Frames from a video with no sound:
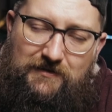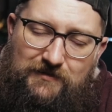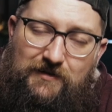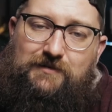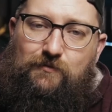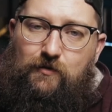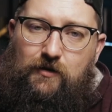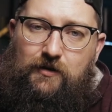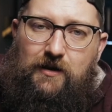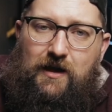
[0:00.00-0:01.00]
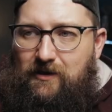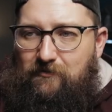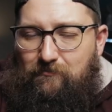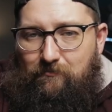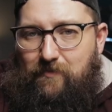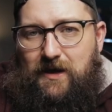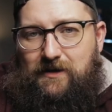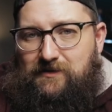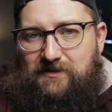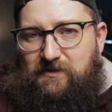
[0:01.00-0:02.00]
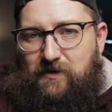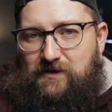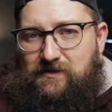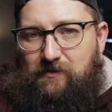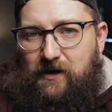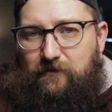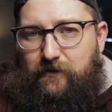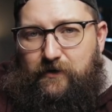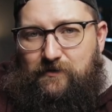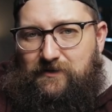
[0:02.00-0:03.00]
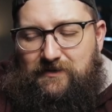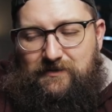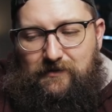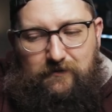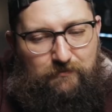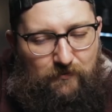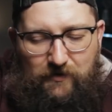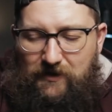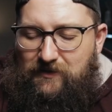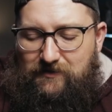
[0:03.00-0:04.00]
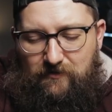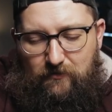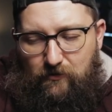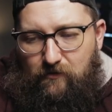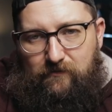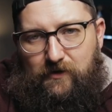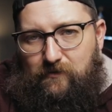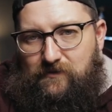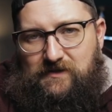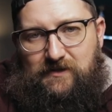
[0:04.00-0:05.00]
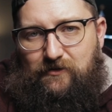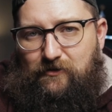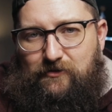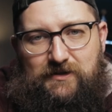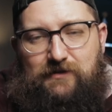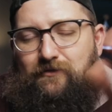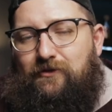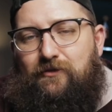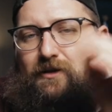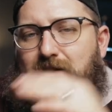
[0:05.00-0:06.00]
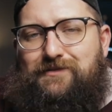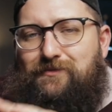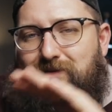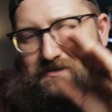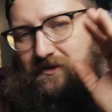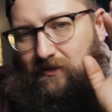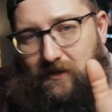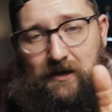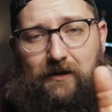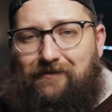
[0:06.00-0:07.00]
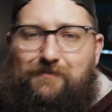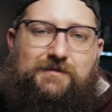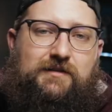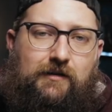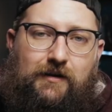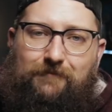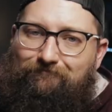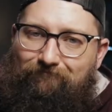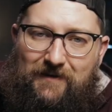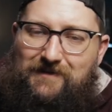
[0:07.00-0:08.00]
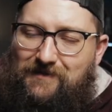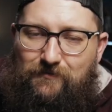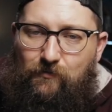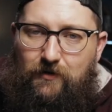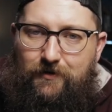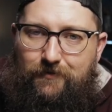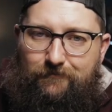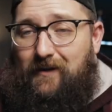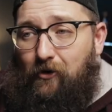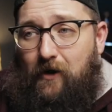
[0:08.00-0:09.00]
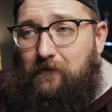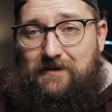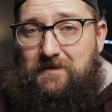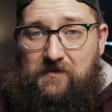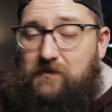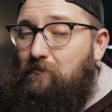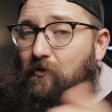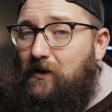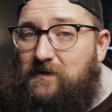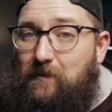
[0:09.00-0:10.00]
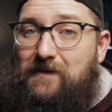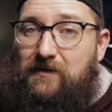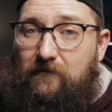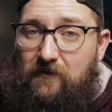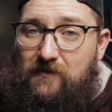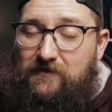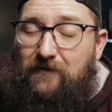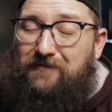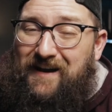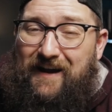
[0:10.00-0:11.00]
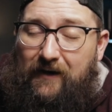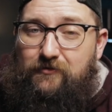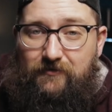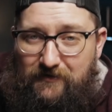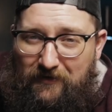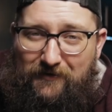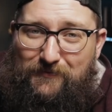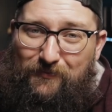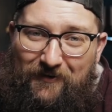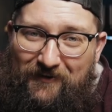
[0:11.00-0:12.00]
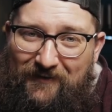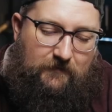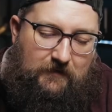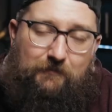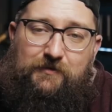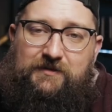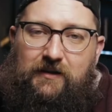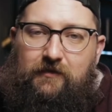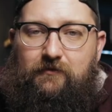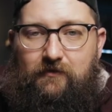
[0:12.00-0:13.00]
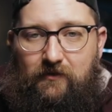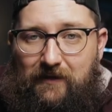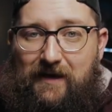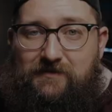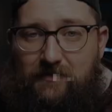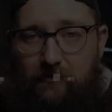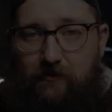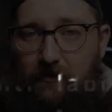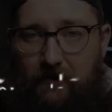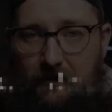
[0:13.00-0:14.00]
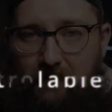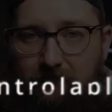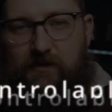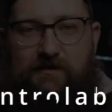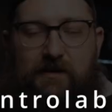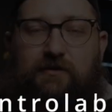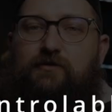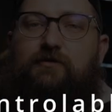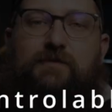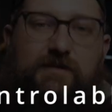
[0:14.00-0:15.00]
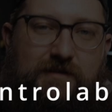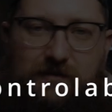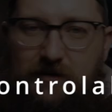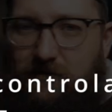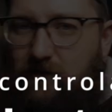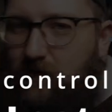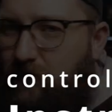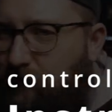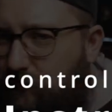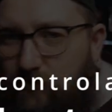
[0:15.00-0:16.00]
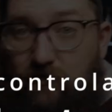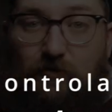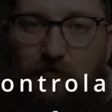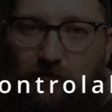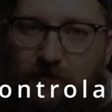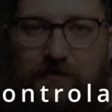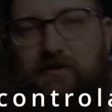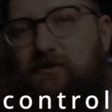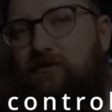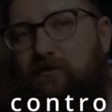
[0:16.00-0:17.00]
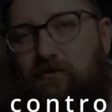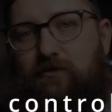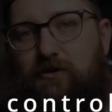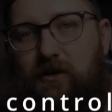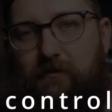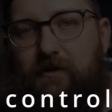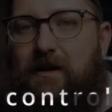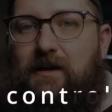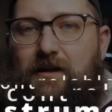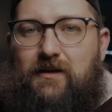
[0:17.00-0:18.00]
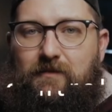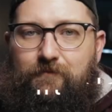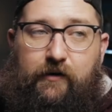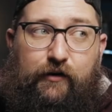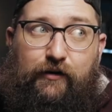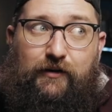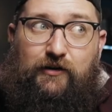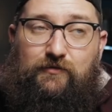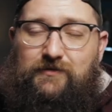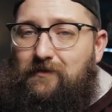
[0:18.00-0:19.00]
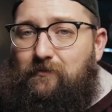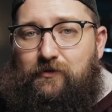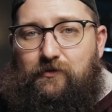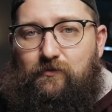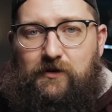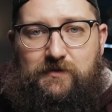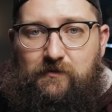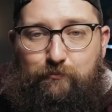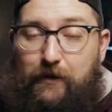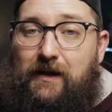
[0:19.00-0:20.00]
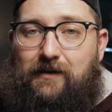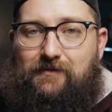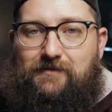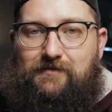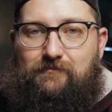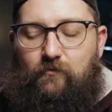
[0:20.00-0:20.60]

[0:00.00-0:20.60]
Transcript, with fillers: It doesn't work. It may dissipate some high frequency stuff, but when it gets to the low frequency energy, you're, you're not doing a thing. I'm sorry. It doesn't work. And oftentimes it's more expensive than the stuff that actually does work. Number 10, the last thing you're gonna need is instruments and other tools to do your job. Are you someone who works with bands?